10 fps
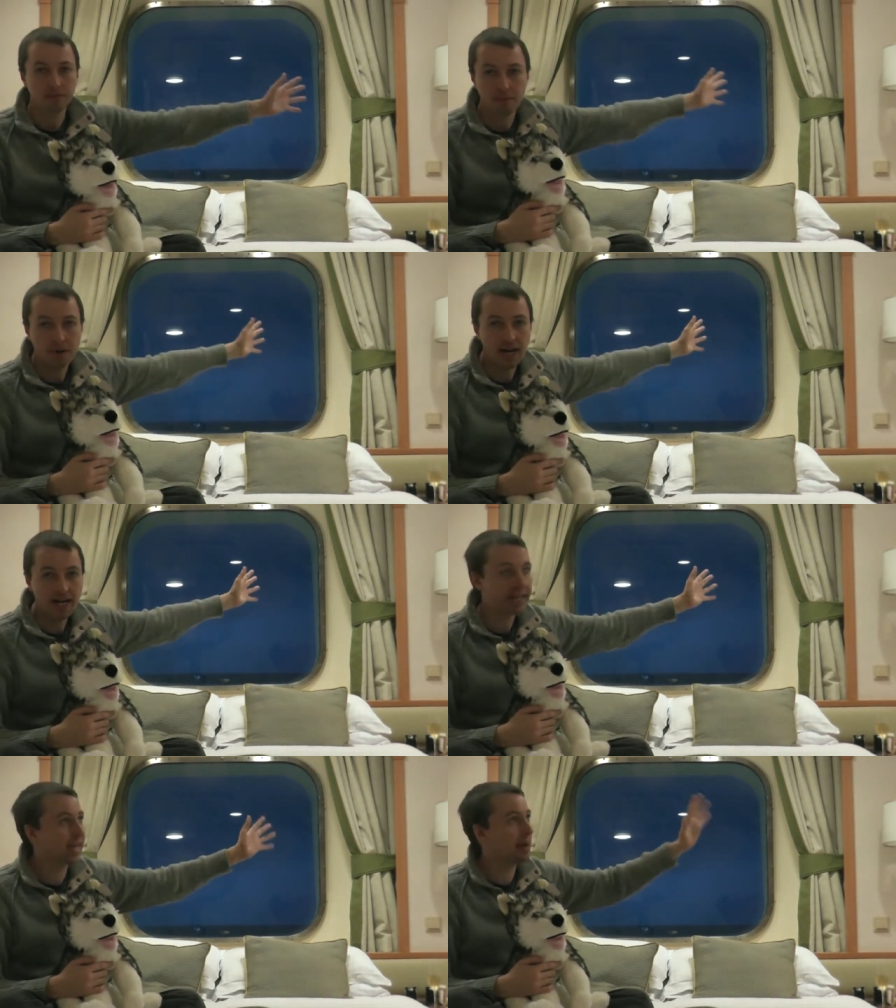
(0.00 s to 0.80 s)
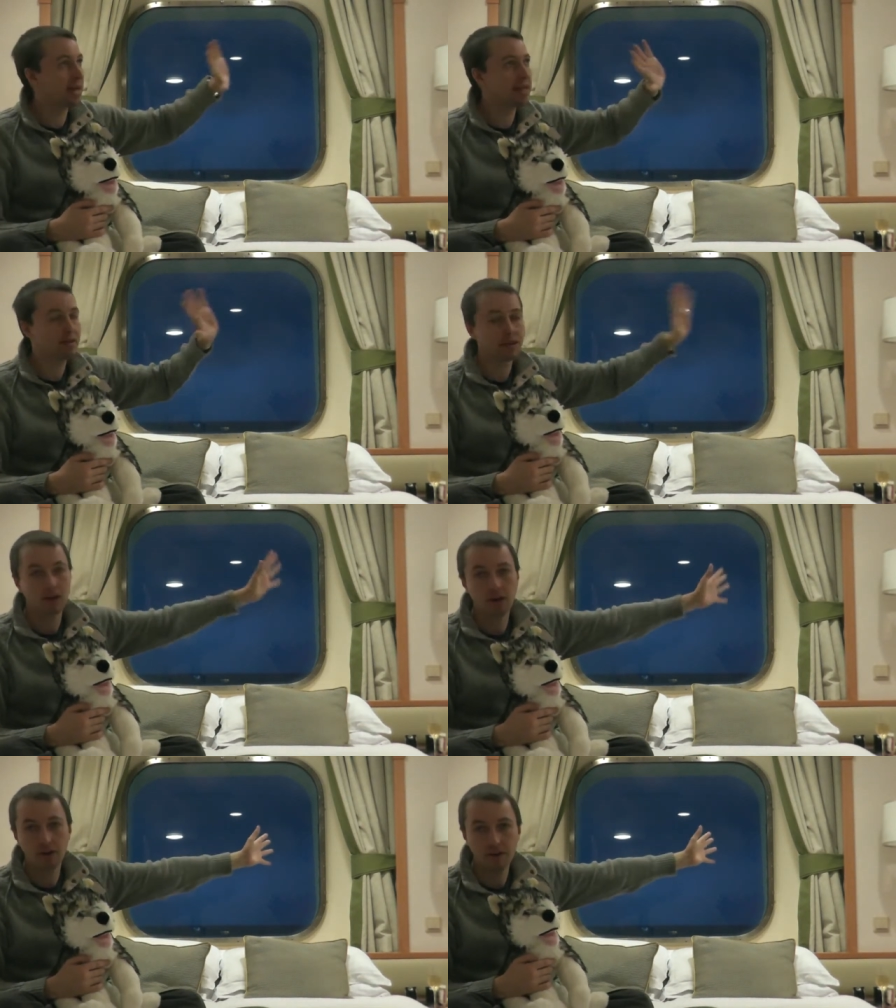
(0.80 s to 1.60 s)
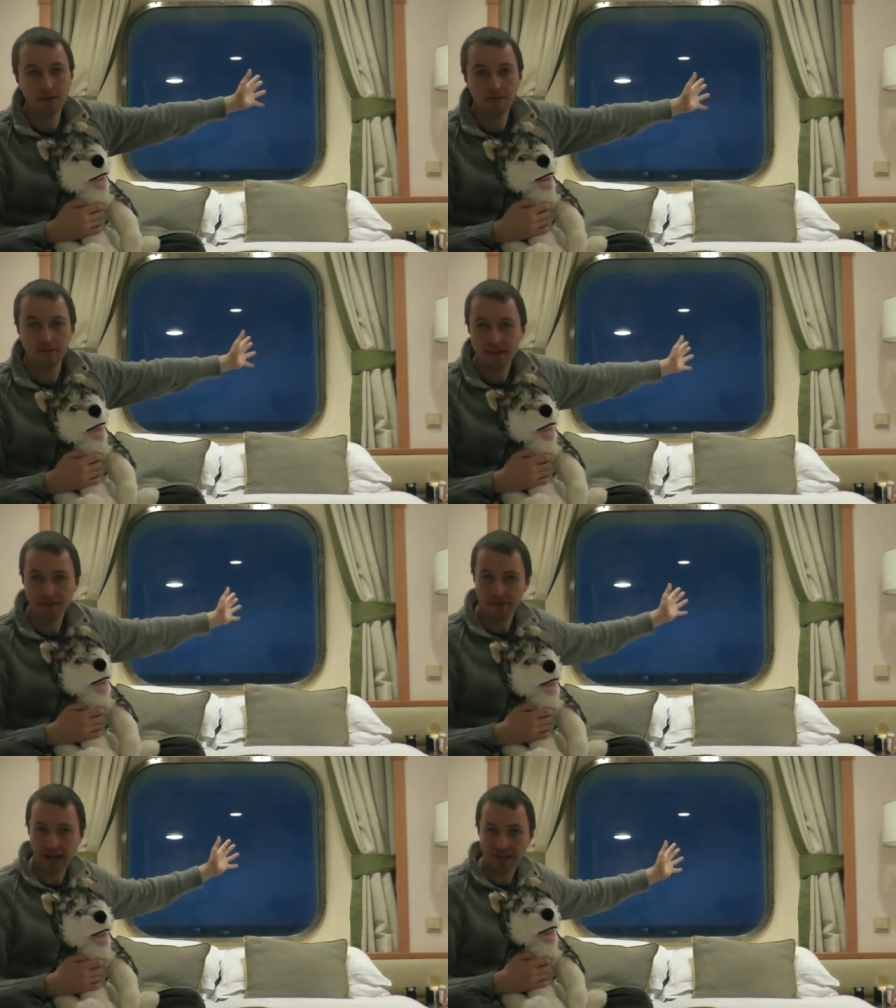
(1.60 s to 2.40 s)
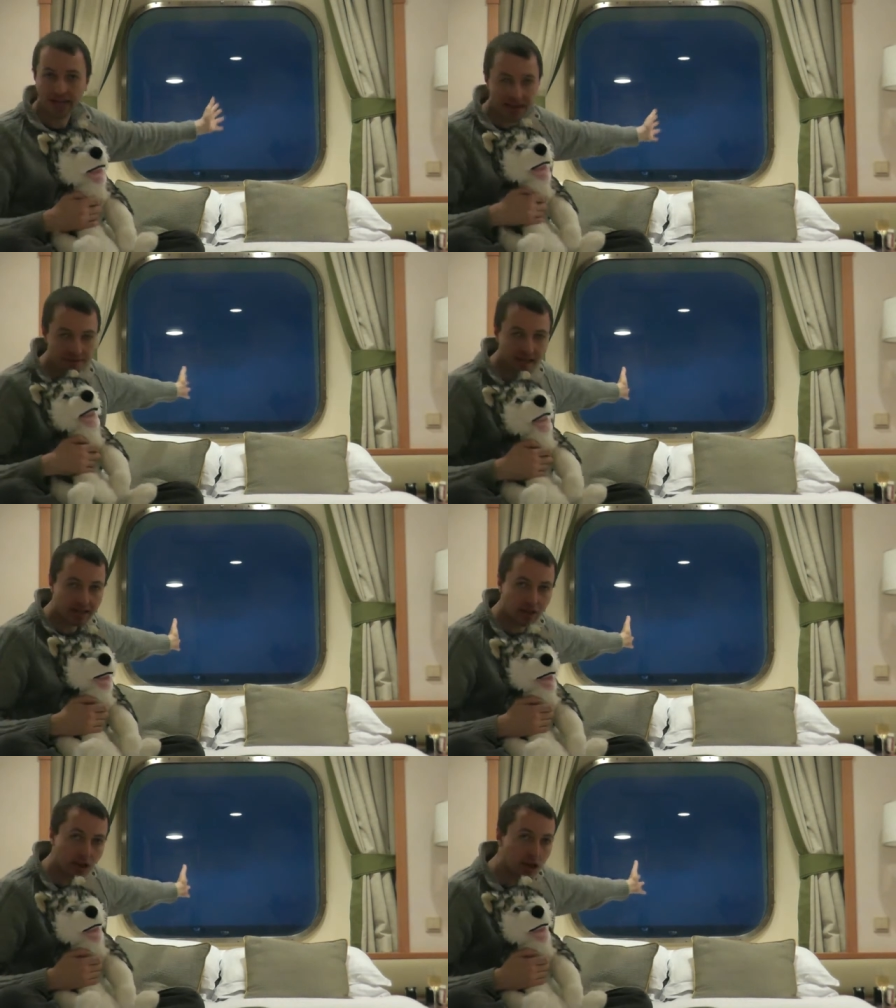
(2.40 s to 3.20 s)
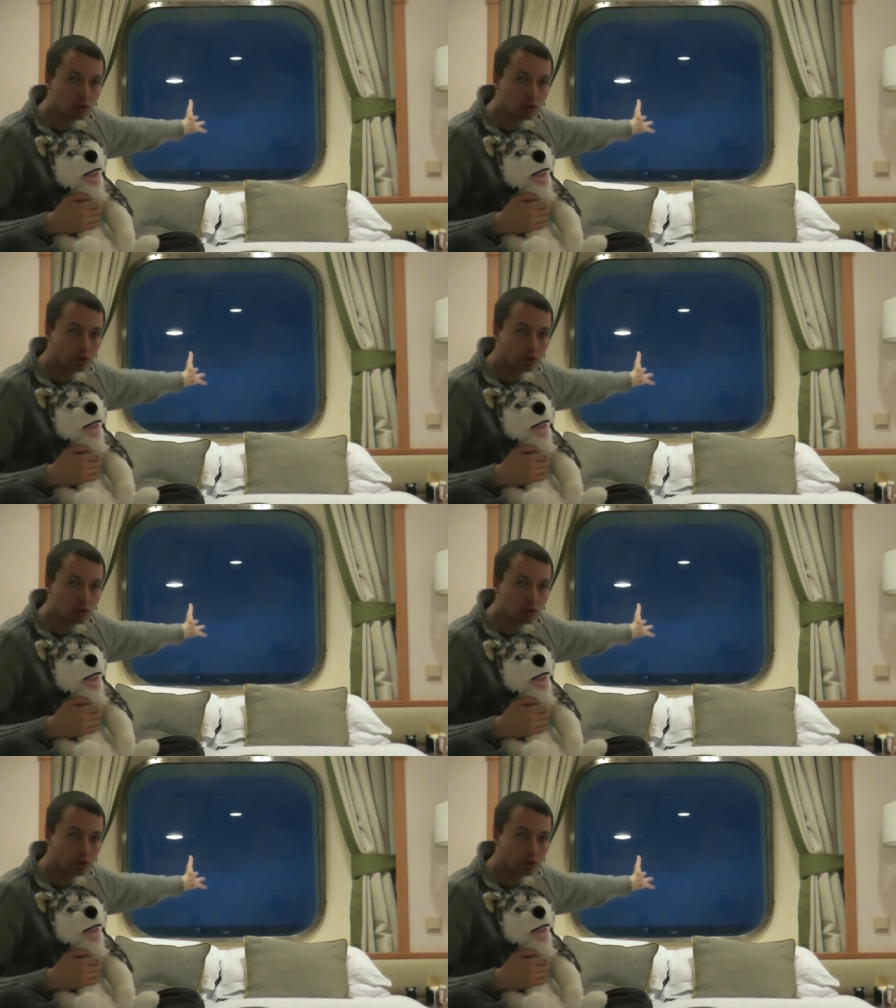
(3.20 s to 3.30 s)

to my cabin on this fantastic